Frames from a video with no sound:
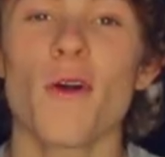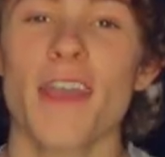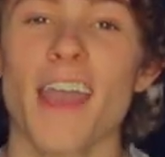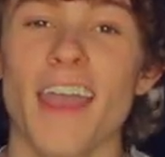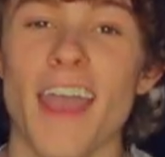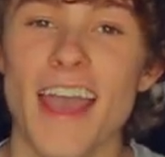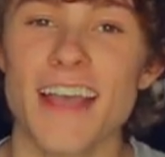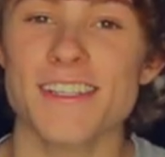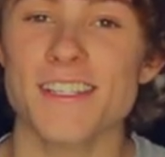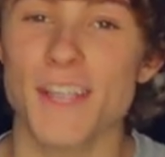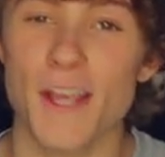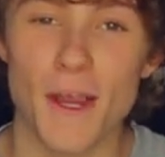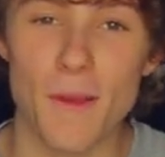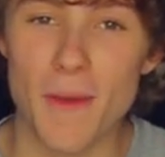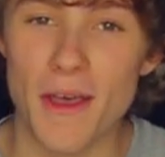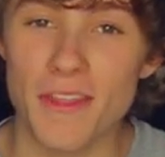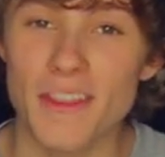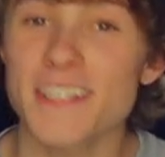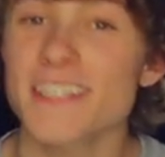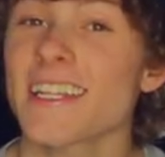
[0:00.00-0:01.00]
Okay guys, sorry
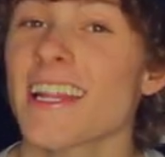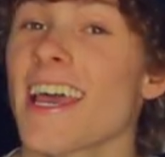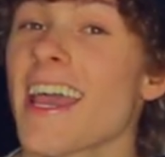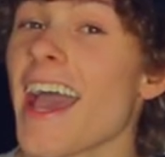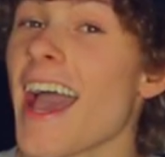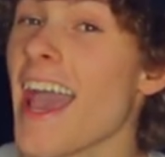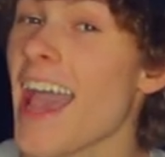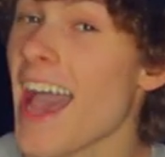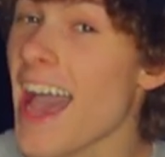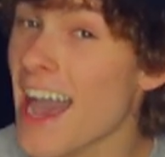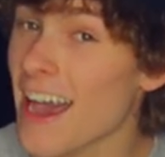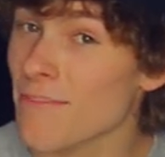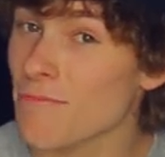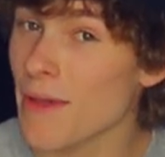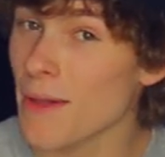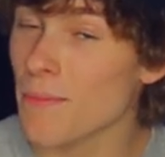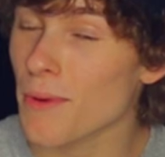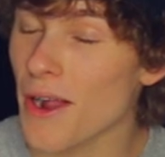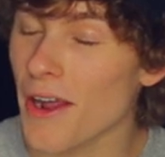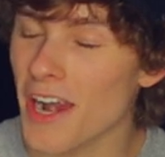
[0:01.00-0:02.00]
about the delay. I have
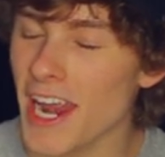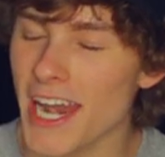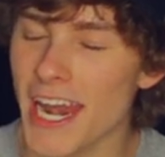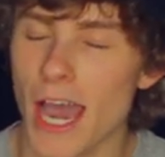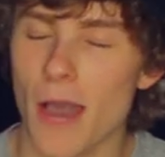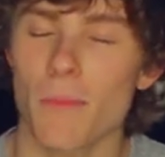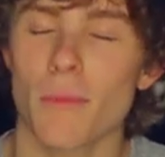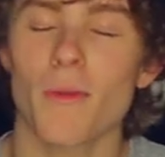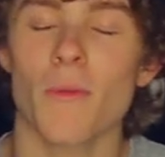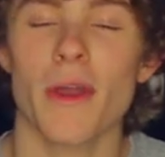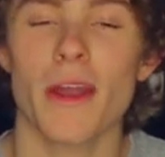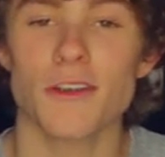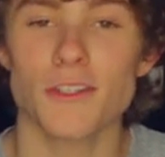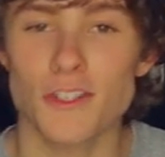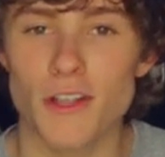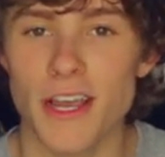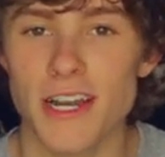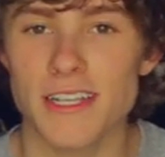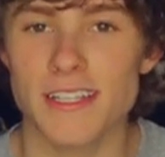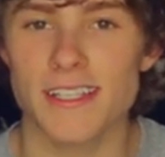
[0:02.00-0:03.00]
my brownie now, but what I
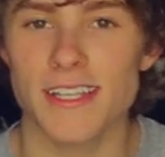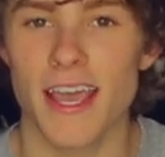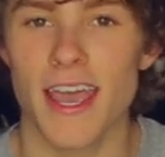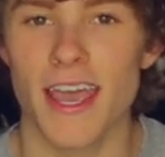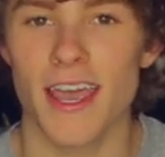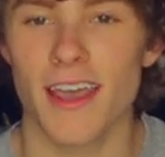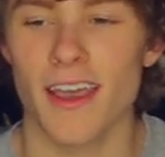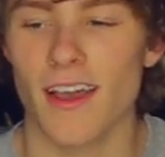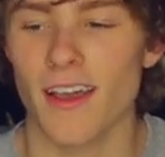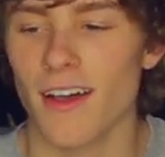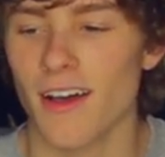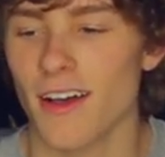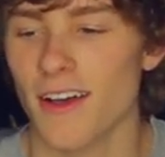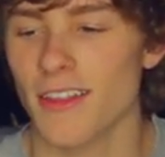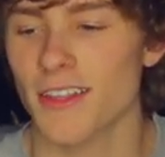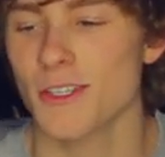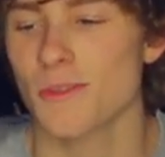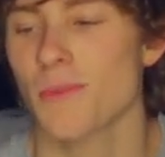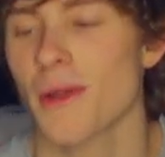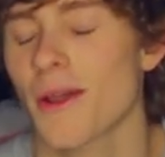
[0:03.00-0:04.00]
was trying to say,
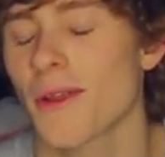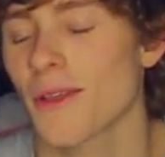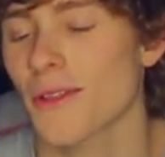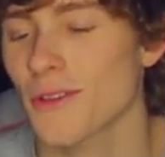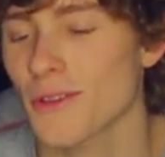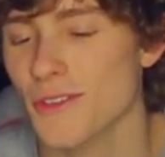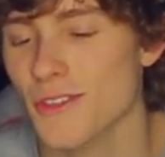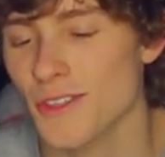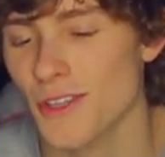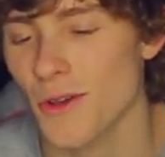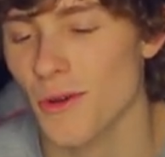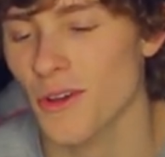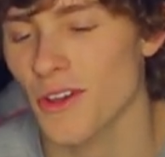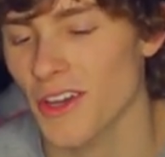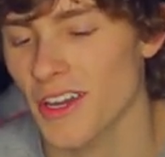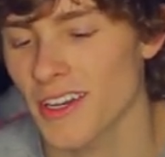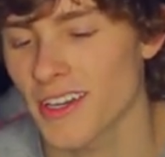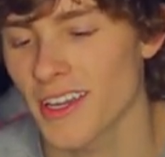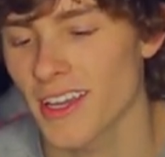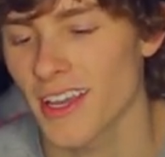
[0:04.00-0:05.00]
oh, this brownie looks so
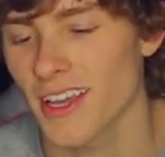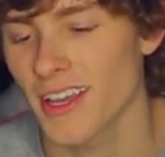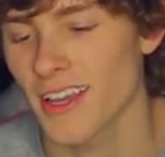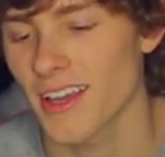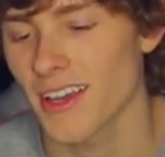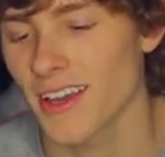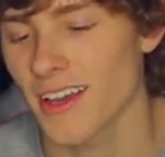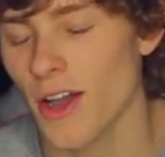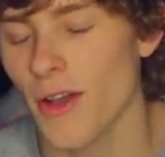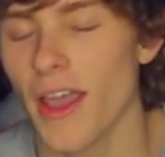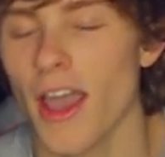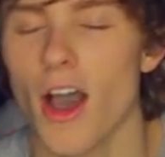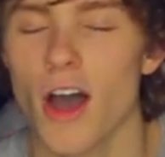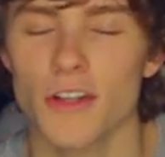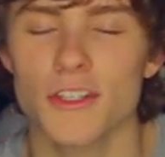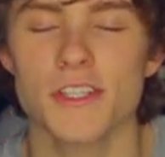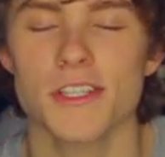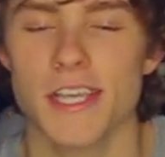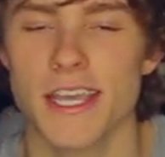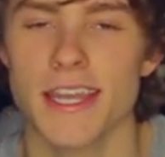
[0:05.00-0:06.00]
good. Okay,
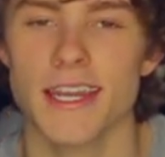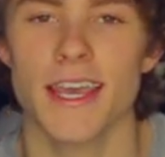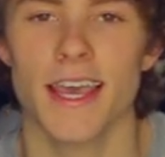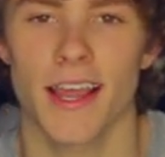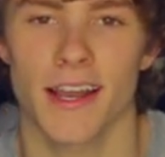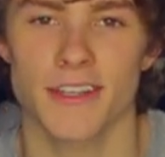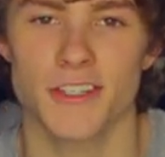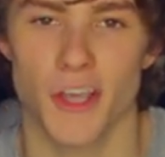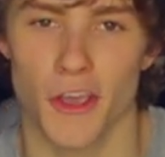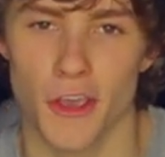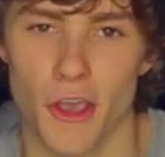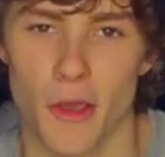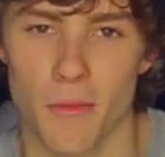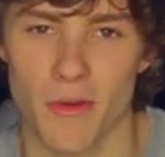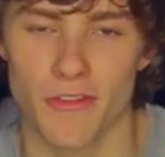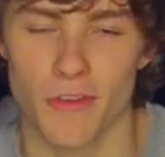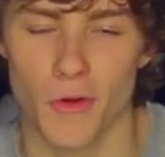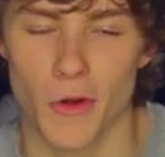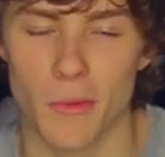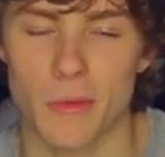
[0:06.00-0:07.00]
I'll just eat it and tell y'all
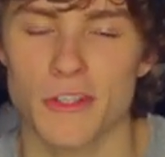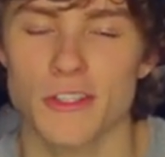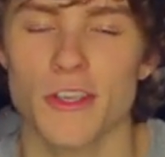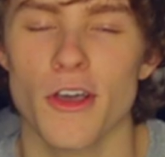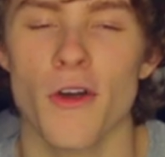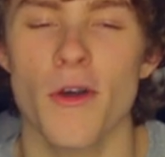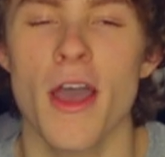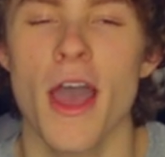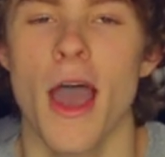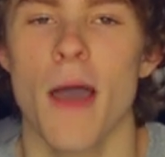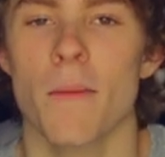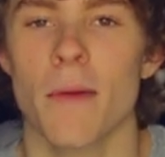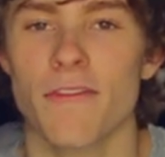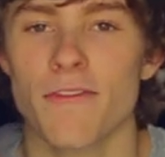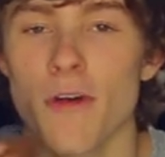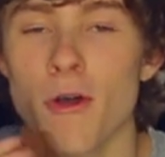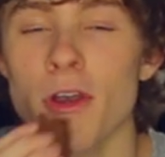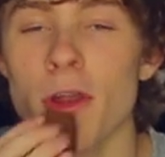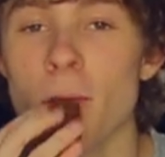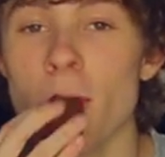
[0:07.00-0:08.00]
my phone number. So, my
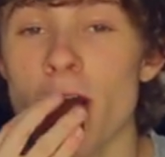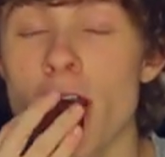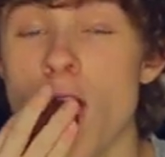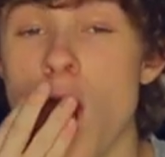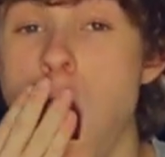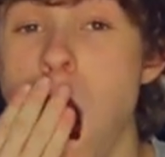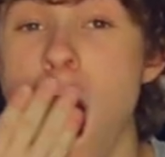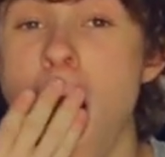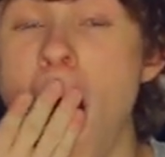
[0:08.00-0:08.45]
phone number is...